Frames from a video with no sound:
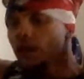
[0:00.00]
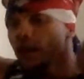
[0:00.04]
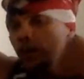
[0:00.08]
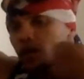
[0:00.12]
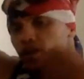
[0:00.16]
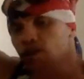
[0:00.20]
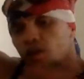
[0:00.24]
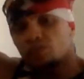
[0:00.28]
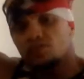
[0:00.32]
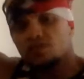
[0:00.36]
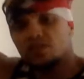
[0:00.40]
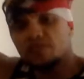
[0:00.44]

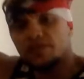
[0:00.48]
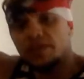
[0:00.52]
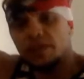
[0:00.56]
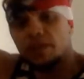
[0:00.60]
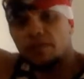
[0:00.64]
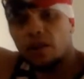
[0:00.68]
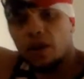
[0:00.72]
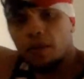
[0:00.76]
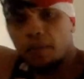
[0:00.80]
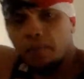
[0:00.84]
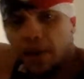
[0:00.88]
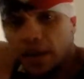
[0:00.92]
There was a
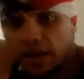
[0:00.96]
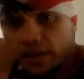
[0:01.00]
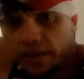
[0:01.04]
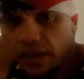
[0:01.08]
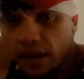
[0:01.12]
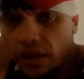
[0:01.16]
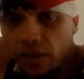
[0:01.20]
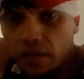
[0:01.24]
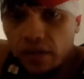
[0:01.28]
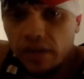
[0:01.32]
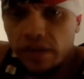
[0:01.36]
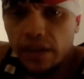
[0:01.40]
video I made the
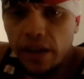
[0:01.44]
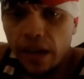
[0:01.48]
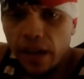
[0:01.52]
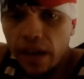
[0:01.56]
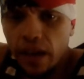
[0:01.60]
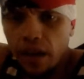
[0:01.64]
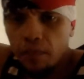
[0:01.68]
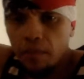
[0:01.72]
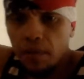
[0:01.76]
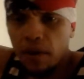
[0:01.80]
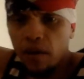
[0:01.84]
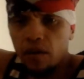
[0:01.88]
other day
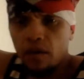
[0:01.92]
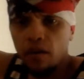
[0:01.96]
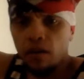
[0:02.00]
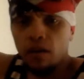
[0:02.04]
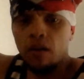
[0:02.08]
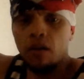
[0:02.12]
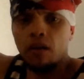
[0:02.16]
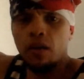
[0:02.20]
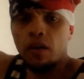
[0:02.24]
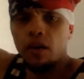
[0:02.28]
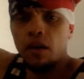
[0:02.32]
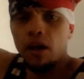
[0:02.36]
about
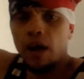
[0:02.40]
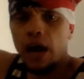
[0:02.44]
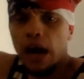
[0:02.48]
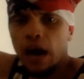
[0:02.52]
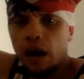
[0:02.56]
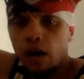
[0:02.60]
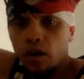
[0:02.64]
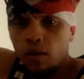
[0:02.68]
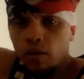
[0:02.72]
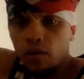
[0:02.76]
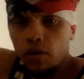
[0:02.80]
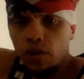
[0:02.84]

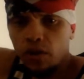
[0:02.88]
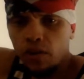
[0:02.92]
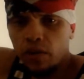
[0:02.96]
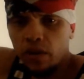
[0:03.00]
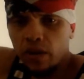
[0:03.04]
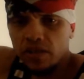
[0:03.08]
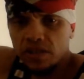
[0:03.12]
how you're a